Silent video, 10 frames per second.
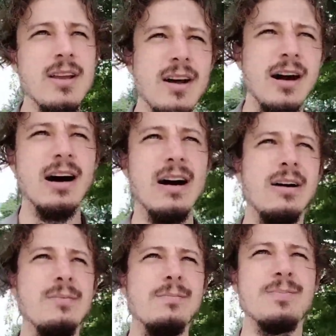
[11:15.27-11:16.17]

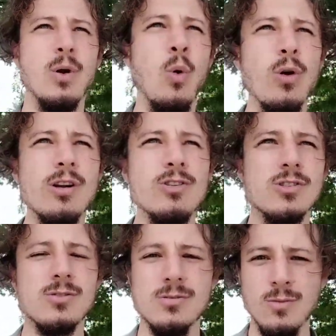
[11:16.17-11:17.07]
Or you
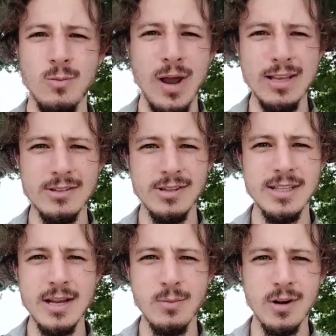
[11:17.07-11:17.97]
just wait until you
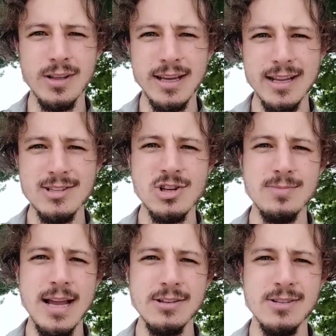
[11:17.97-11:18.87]
need one and get it
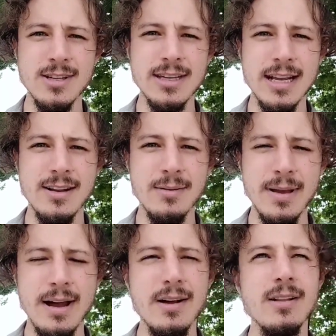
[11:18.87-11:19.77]
shipped out to you again
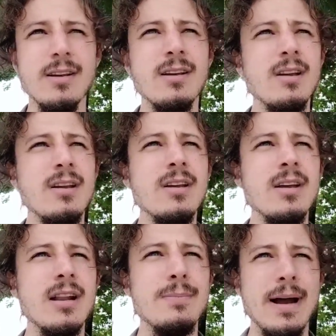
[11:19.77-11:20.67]

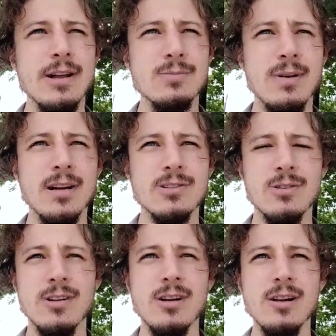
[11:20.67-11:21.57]
in a bounce box
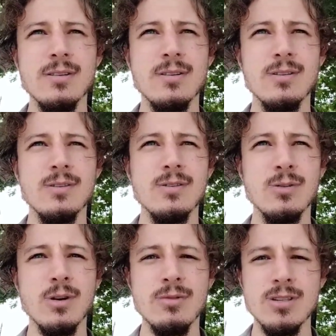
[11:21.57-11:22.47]
or a
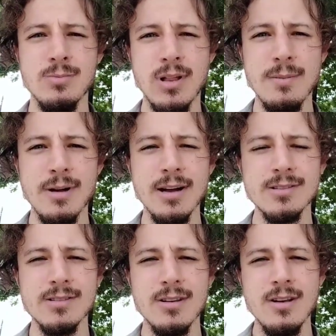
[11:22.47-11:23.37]
resupply
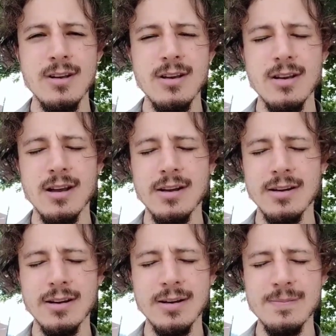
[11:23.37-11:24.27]
box.
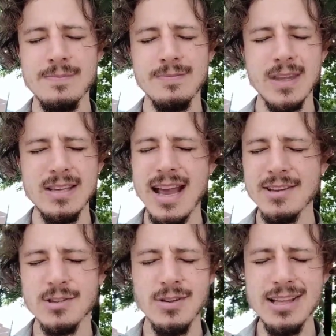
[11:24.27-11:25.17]
Yeah,
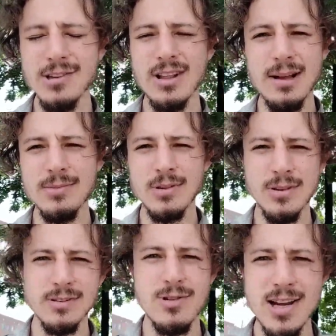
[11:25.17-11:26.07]
so that's all I'm
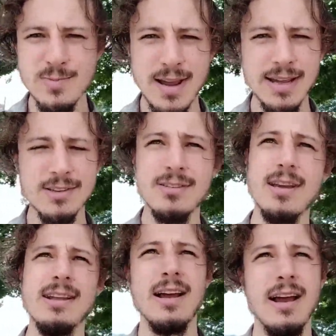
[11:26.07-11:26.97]
doing, trash bags.
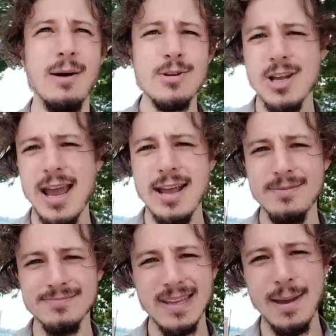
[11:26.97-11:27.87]
And I wish I
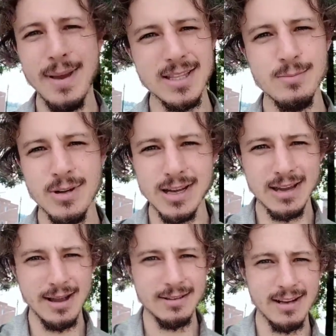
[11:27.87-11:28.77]
meant to bring
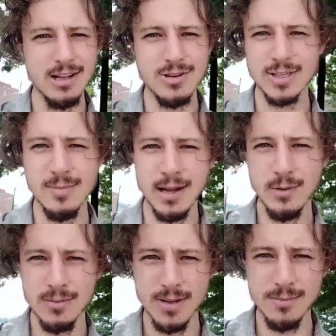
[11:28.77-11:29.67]
a contractor bag
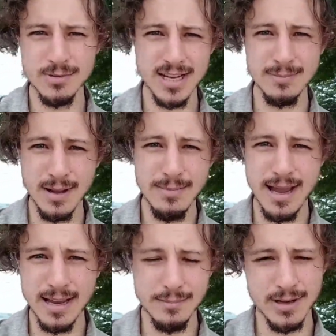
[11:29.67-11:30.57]
with me to protect my
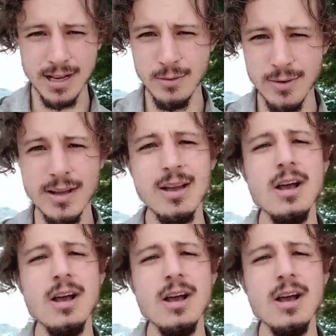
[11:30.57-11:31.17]
bag, but anyway.